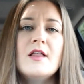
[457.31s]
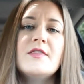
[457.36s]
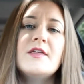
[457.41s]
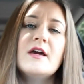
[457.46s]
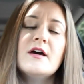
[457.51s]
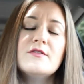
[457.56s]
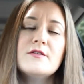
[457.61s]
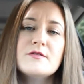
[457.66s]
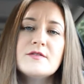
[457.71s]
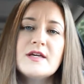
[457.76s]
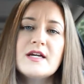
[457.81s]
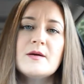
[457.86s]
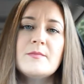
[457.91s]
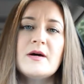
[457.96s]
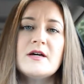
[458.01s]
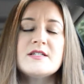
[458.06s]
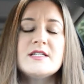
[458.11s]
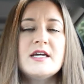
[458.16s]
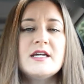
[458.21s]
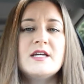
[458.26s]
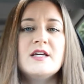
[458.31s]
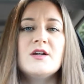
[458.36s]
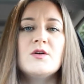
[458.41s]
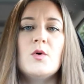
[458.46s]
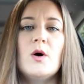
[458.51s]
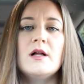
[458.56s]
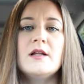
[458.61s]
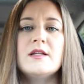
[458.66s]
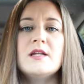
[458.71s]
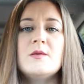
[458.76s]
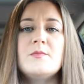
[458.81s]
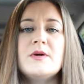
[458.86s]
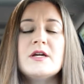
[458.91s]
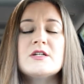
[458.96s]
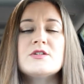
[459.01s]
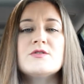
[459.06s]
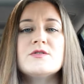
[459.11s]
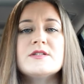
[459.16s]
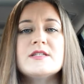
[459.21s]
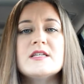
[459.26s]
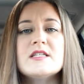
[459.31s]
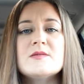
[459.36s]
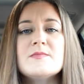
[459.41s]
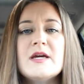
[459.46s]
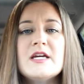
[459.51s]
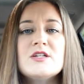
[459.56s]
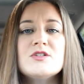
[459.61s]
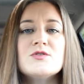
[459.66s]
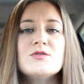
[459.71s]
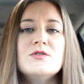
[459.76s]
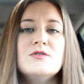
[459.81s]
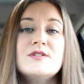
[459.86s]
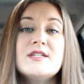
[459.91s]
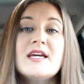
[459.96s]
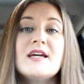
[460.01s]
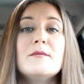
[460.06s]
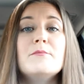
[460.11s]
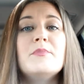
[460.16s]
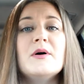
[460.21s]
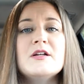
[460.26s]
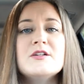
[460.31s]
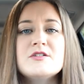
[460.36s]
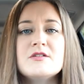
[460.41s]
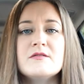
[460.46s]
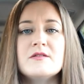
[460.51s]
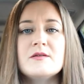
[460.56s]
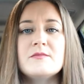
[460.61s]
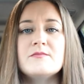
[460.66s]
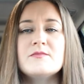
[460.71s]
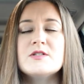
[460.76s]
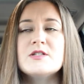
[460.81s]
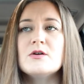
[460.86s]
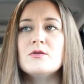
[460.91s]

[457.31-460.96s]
The other thing about taking quality pictures is make sure you take a bunch of them.